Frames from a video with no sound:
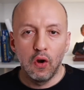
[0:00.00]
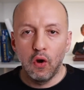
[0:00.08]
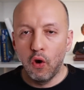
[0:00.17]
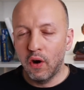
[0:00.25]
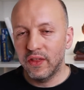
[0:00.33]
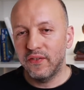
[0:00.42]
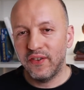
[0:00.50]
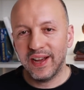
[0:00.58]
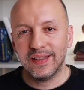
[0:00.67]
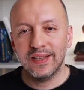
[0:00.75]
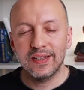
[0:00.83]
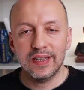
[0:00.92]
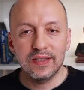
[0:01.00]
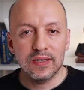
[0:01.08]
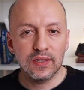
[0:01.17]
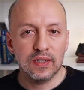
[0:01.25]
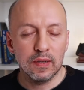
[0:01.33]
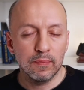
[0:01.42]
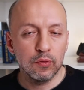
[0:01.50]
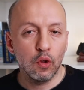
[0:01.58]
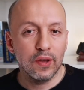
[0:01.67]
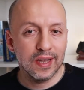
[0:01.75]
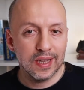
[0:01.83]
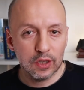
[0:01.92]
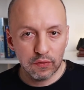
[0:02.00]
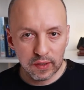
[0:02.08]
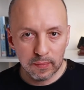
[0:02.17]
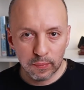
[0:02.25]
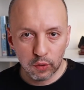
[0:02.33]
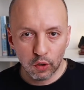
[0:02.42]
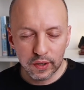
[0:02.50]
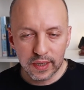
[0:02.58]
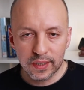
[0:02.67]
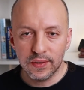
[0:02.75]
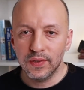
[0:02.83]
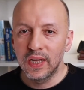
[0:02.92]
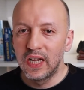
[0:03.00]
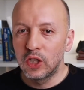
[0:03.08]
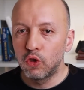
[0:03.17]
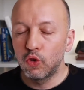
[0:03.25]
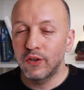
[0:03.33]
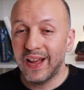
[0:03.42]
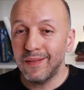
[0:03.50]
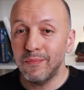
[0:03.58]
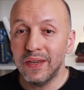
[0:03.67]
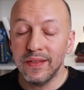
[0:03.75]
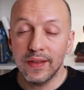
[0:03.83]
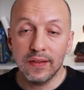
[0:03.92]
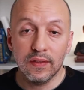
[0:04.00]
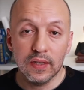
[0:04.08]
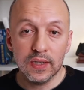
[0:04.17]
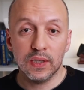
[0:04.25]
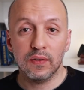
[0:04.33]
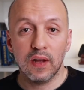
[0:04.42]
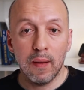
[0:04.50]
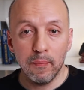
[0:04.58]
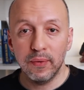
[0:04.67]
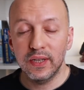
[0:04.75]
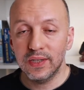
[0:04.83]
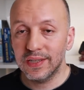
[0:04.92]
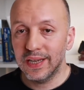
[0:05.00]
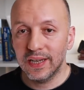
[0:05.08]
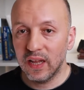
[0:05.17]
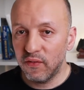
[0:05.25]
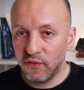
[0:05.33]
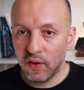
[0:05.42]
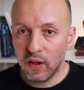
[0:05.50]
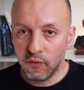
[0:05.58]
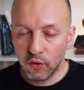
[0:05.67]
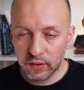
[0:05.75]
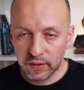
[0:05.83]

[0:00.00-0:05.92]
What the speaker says: or the fact that it doesn't employ a lot of employees, do not mean that these companies cannot file for